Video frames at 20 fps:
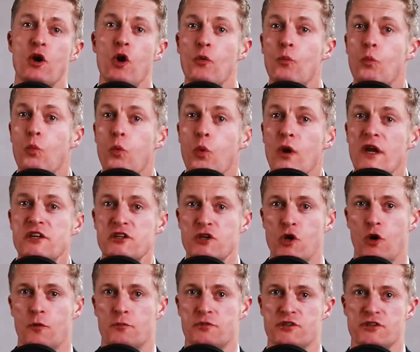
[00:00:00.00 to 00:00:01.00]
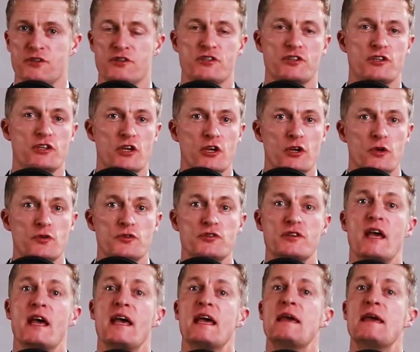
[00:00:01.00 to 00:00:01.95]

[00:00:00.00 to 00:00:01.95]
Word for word: on which option to use